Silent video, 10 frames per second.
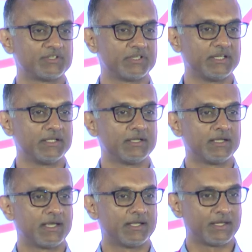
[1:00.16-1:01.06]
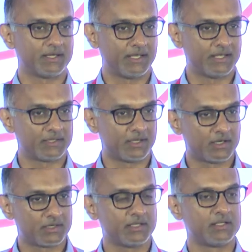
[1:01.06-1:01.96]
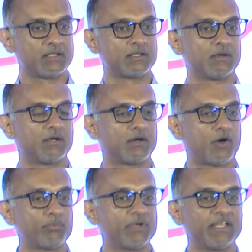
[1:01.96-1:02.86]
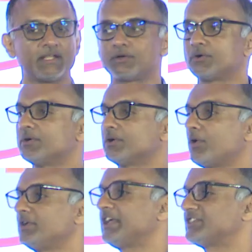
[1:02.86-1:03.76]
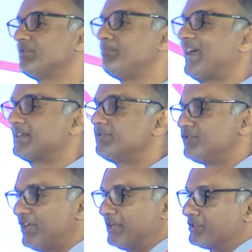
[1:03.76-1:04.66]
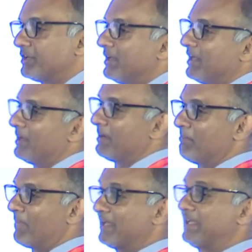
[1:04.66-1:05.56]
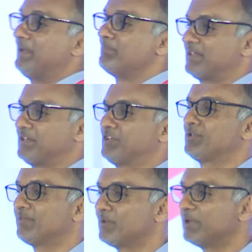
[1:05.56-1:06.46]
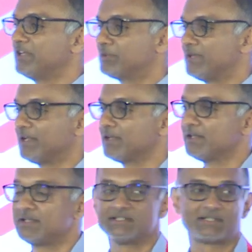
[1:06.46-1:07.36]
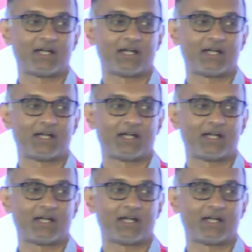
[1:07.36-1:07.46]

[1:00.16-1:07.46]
journey and are operating in a context of massive change. My key message to everybody today is